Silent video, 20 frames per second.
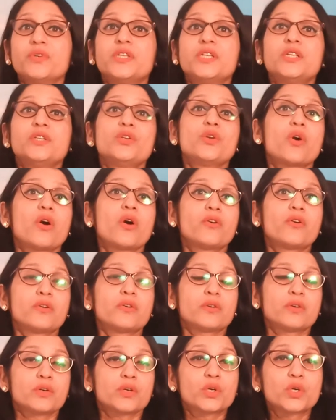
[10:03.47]
within
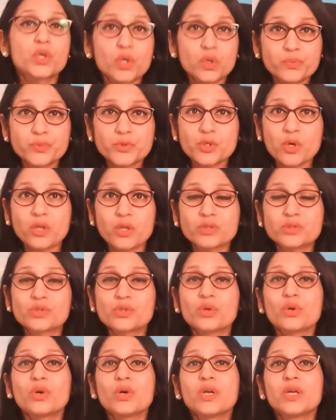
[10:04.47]
your groups
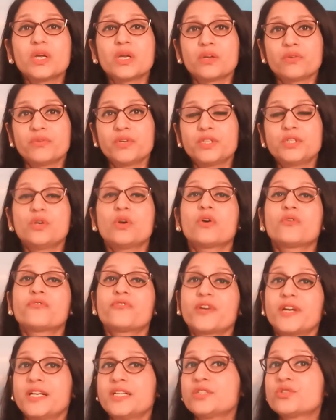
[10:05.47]
also, with your
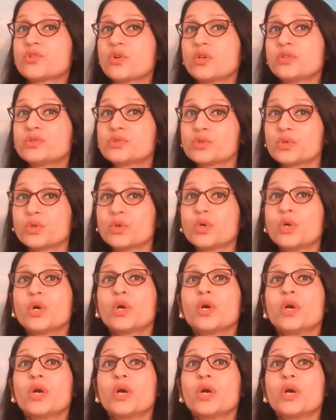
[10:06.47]
friends also,